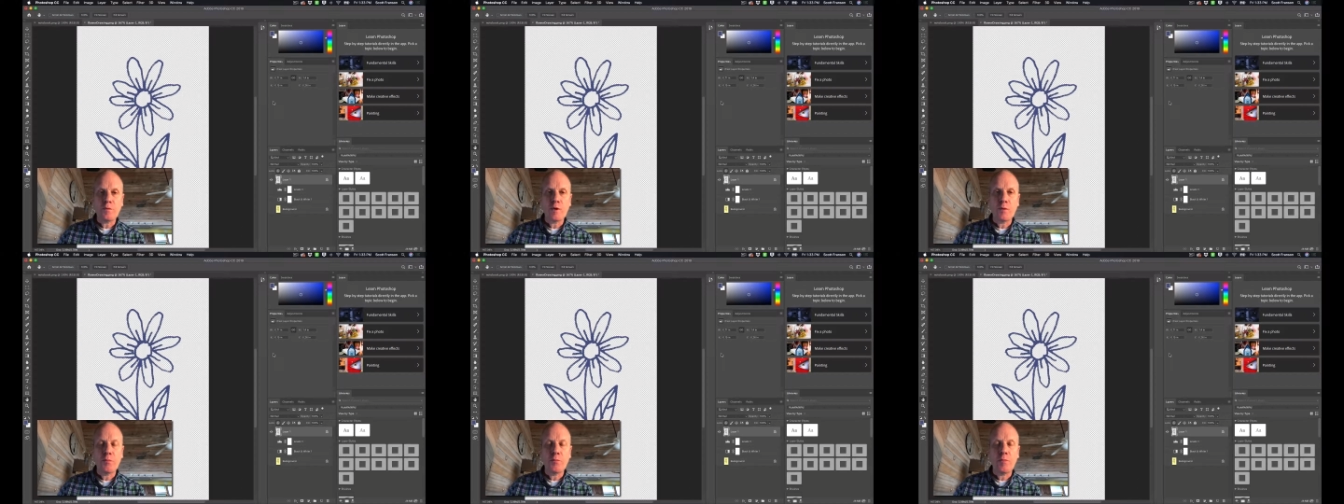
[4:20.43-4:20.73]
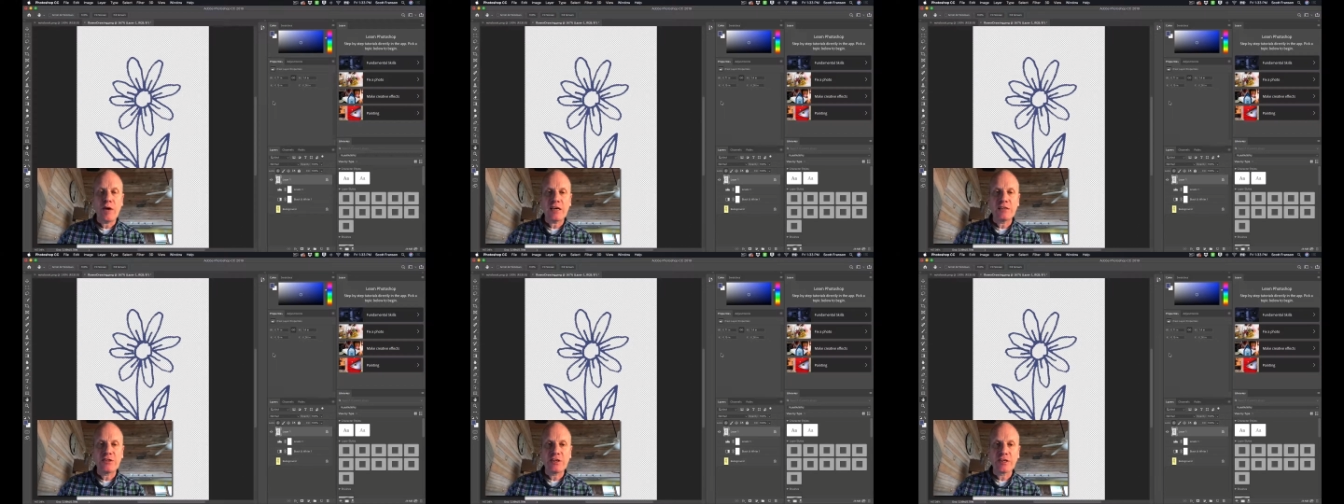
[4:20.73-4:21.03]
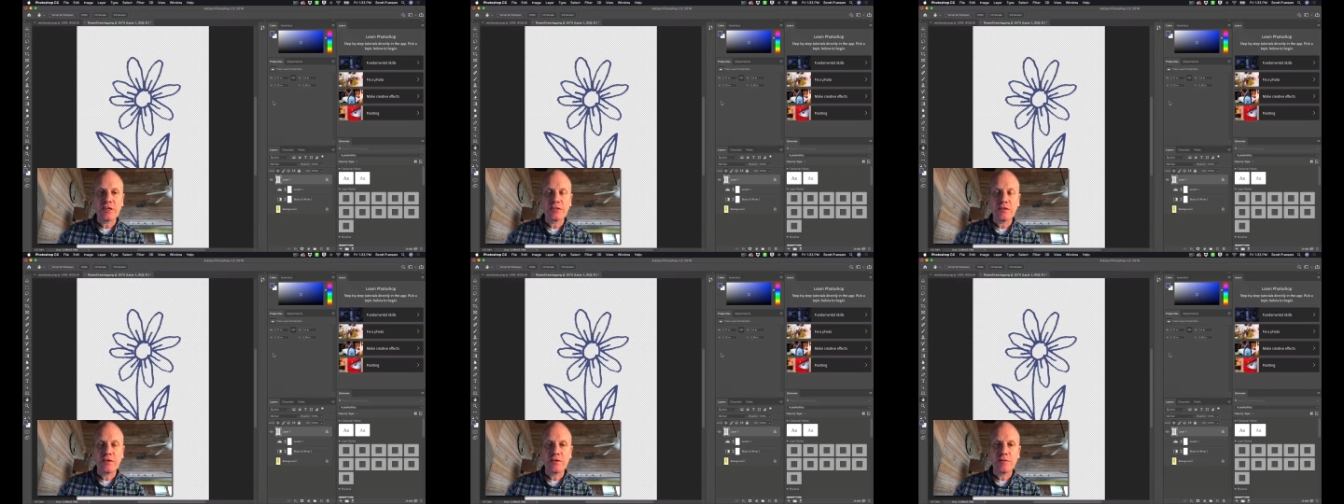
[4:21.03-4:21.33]

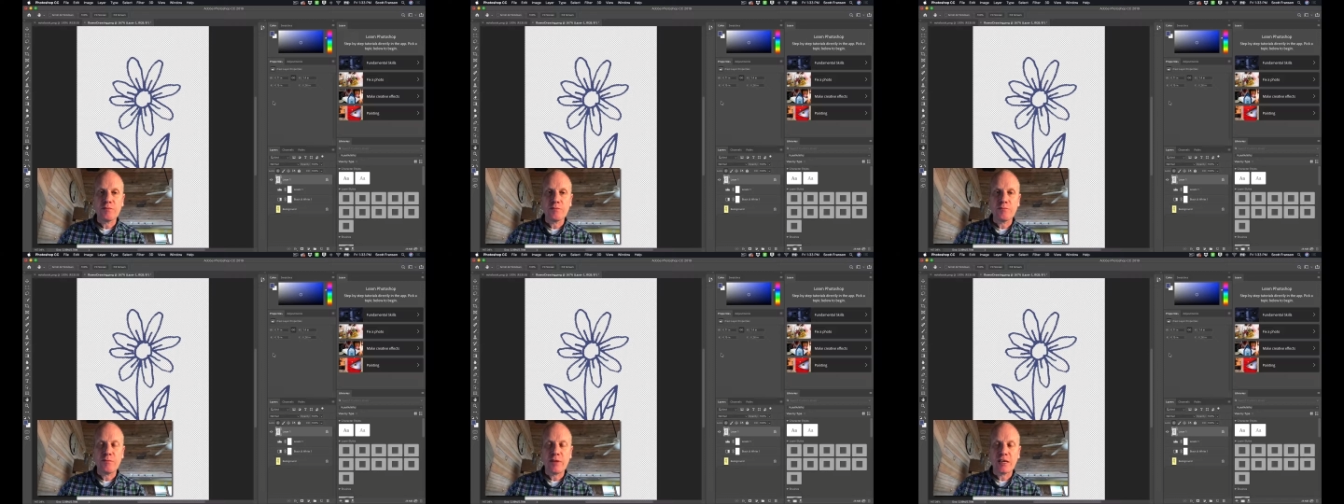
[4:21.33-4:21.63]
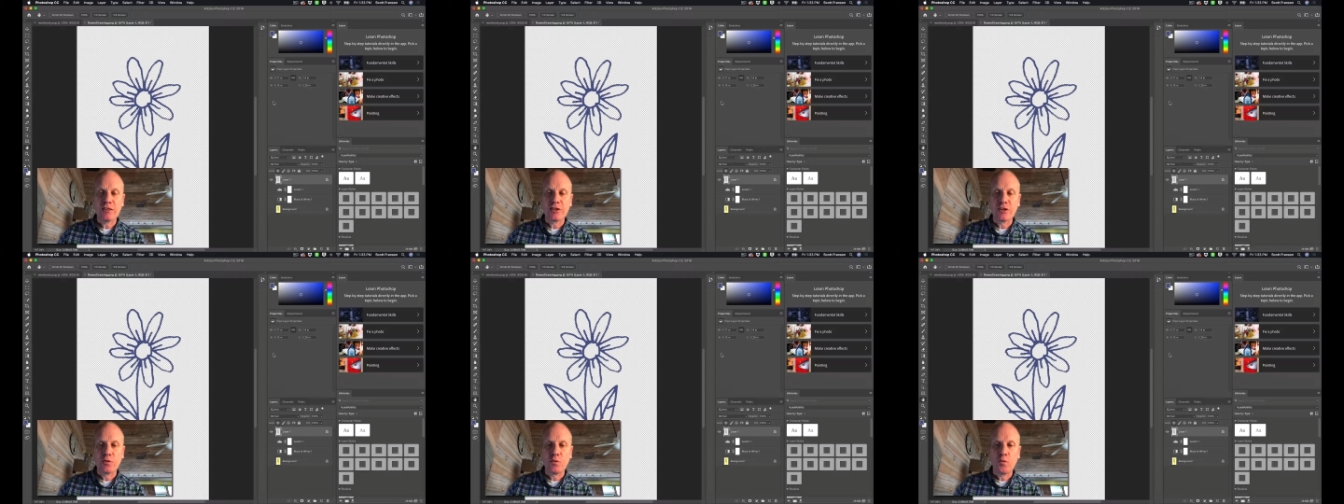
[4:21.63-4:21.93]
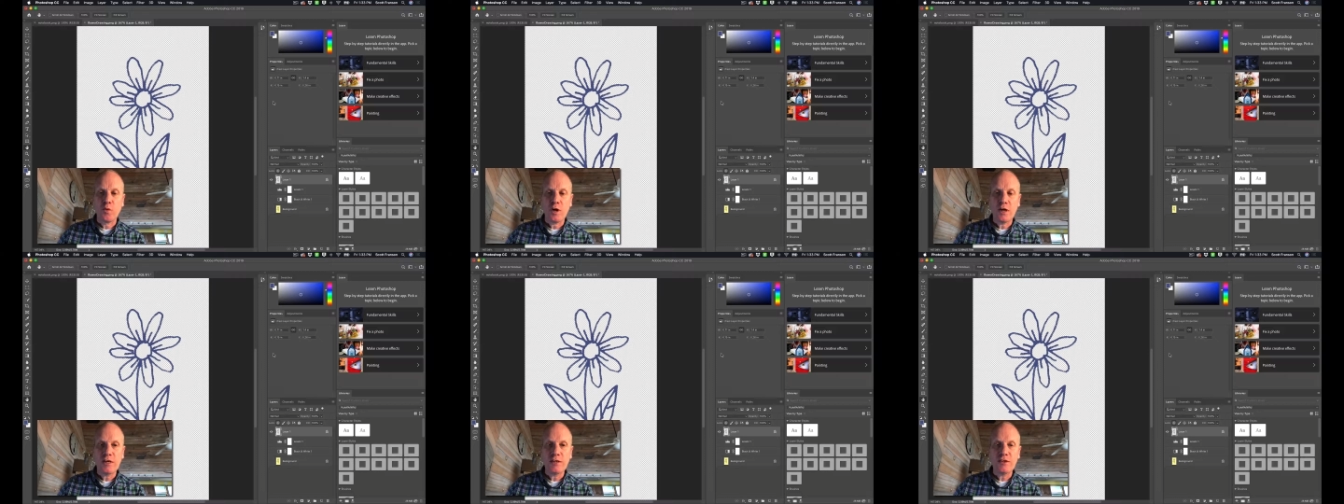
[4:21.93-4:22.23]
magic
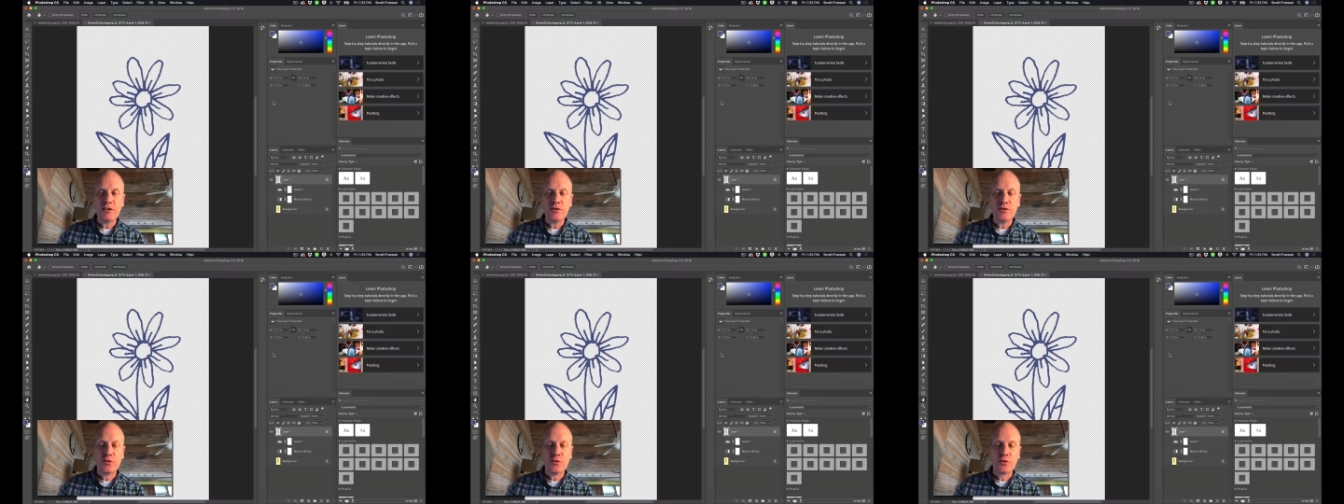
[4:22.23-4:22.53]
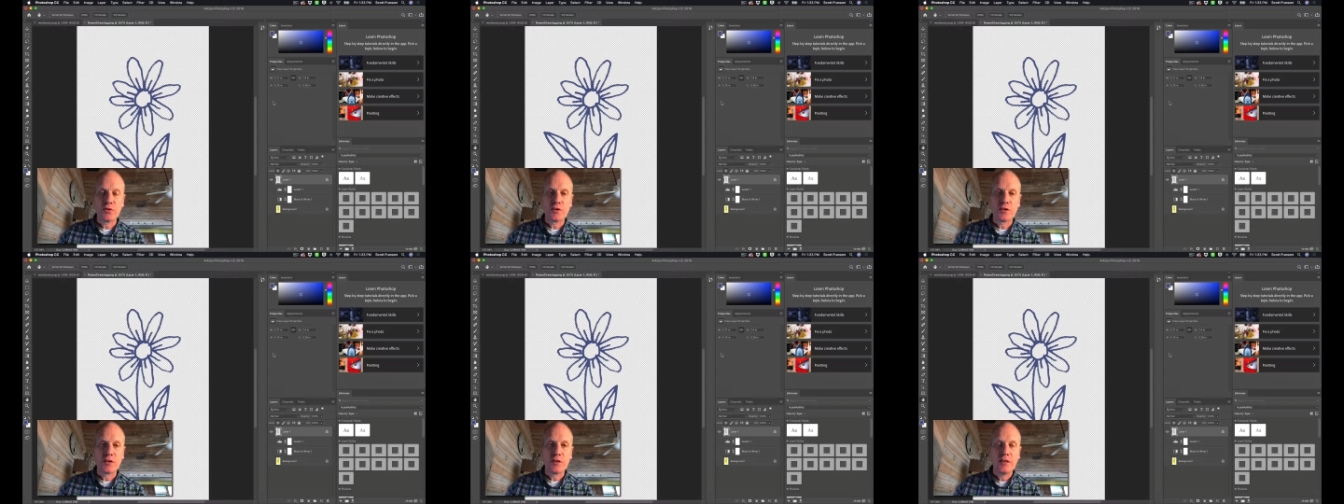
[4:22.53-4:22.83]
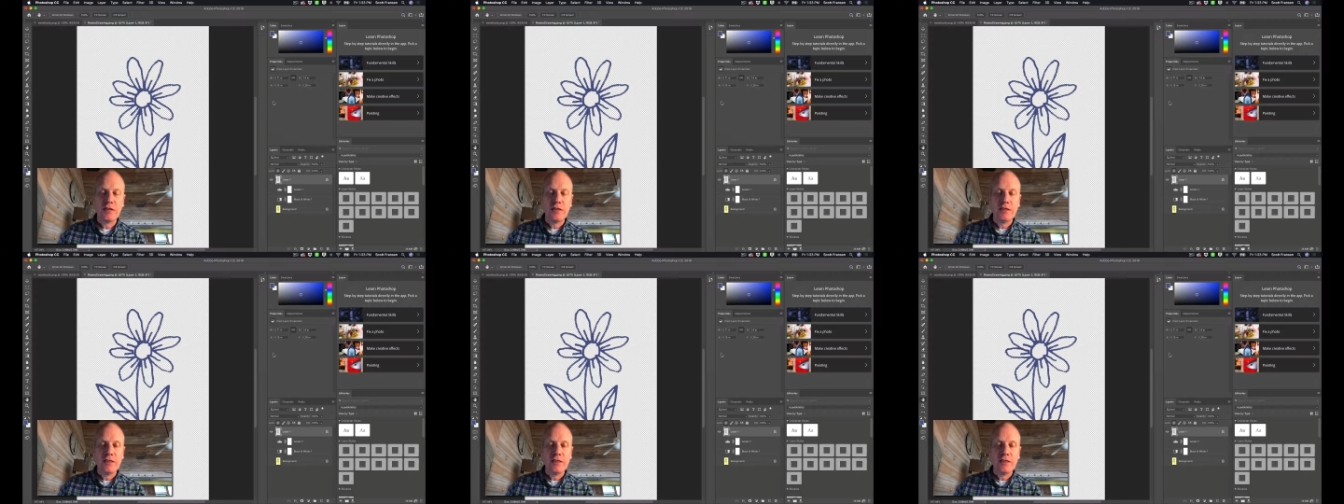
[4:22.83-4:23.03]
wand tool